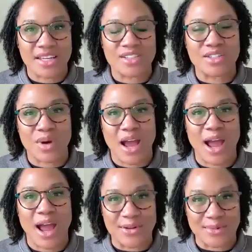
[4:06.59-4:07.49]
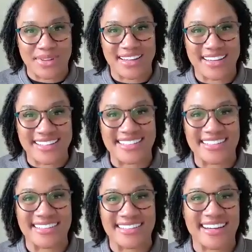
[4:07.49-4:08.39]
into a higher
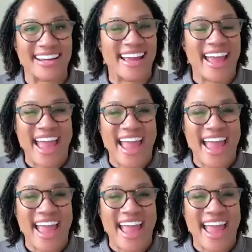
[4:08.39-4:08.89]
place. All right.